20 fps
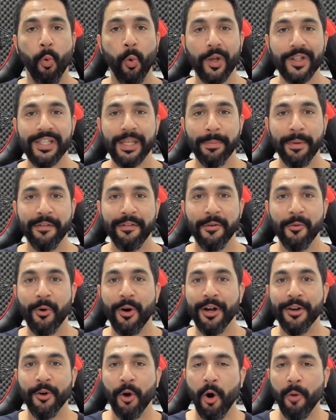What's up
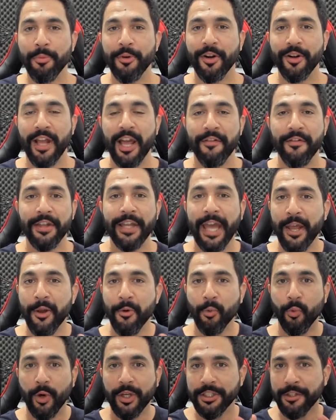everyone, hope you're all having a
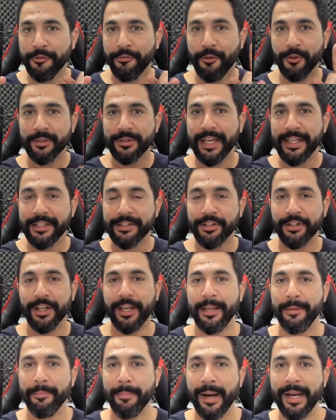wonderful day
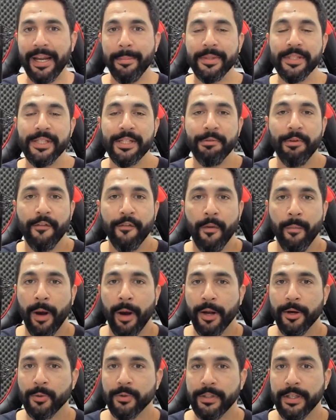today. My name is Liran from
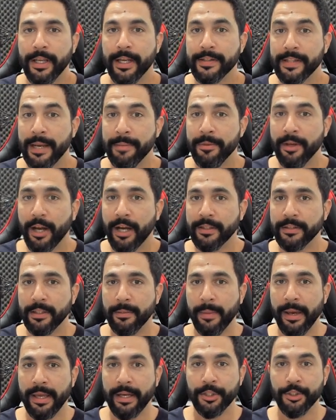AutoDS, I'm the
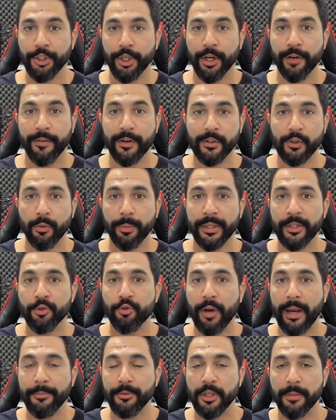content manager and I've also been
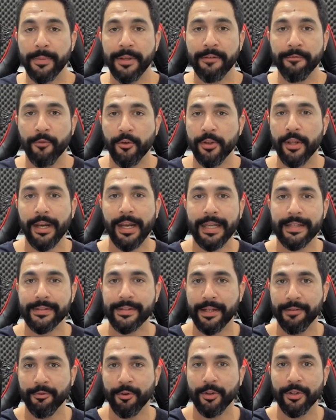dropshipping for the
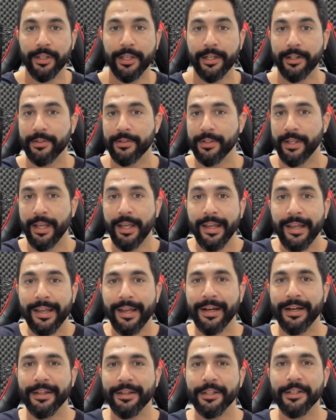last several years.
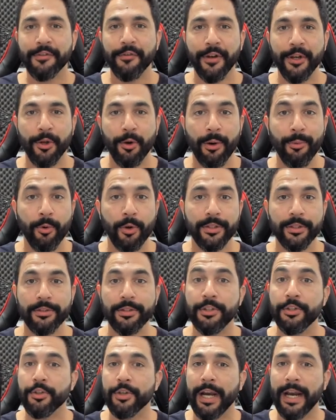And in this video, I'm going to
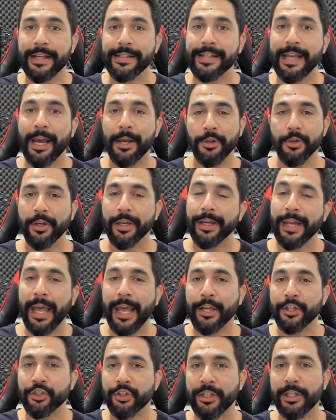teach you guys how you can
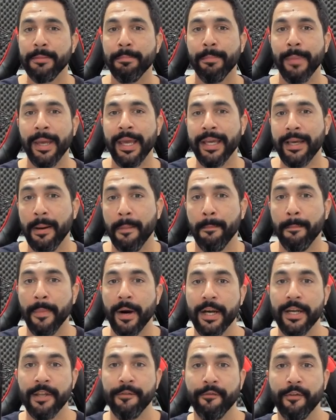actually make
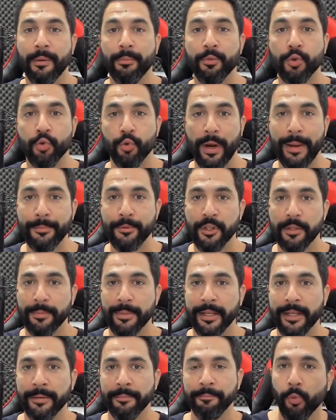money from
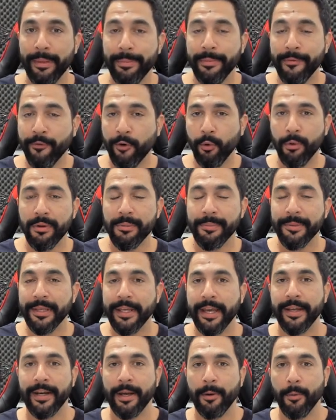dropshipping. Right before we
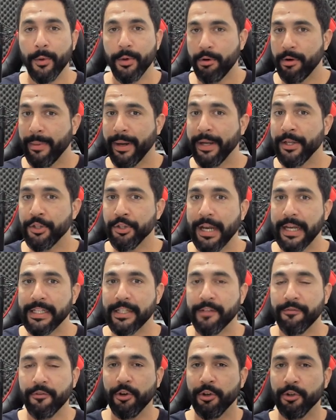begin, I want to remind you
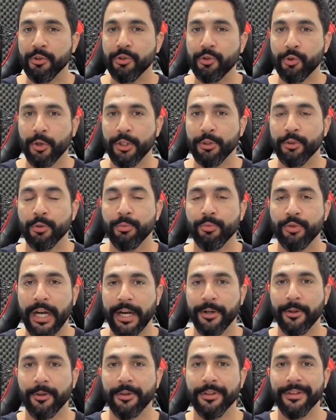guys, if you're new to our YouTube
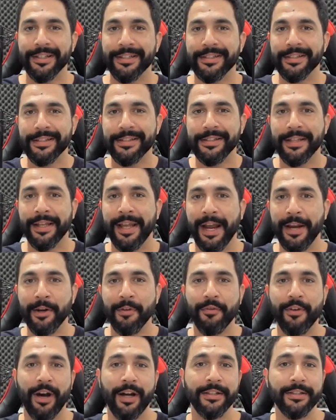channel, this is the
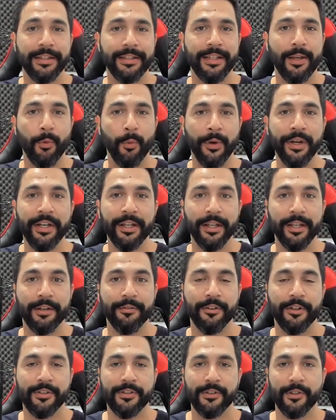kind of content that we
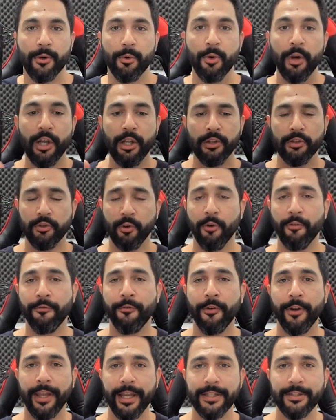deliver. So don't
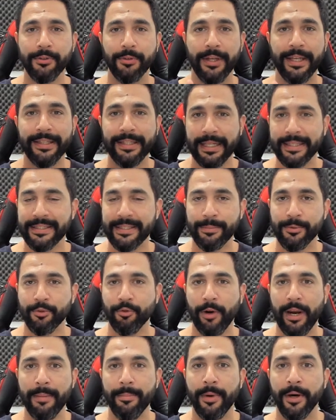forget to hit that
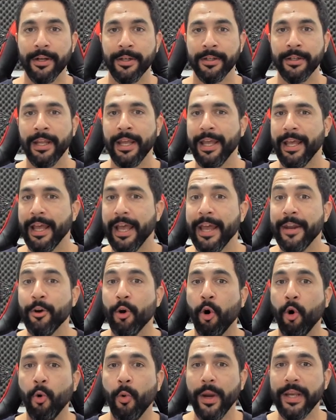subscribe button
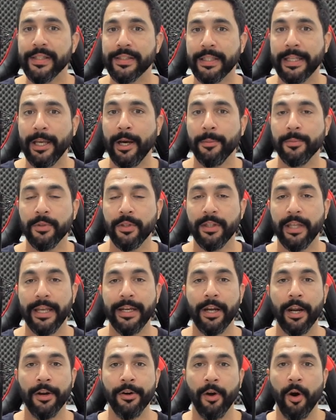and always stay up to
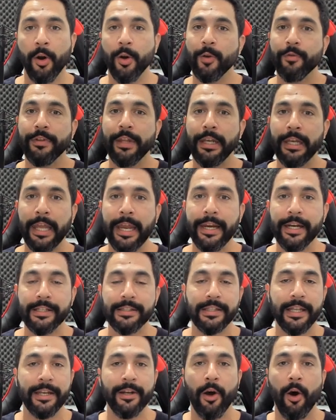date on all of the
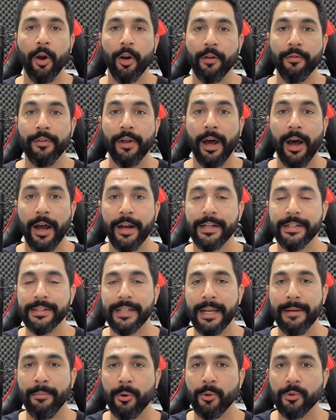latest and all of the
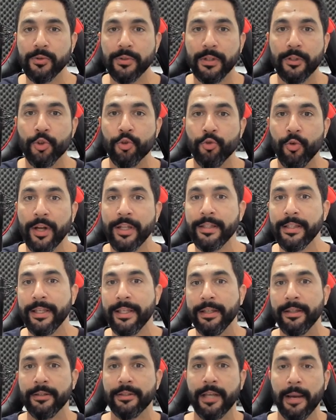hottest and most
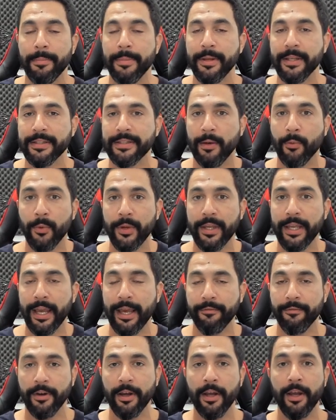trending topics that we
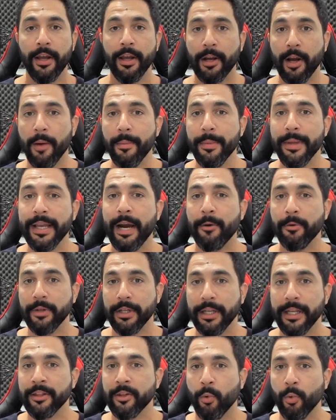have coming
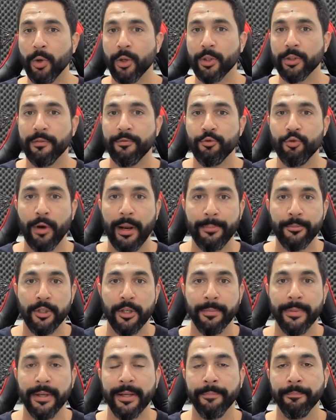out in the world of
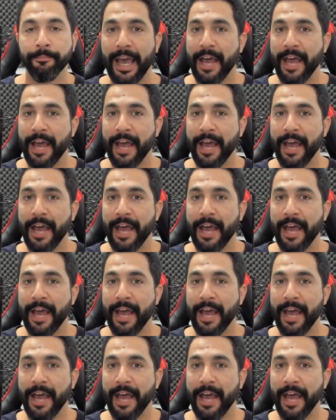dropshipping.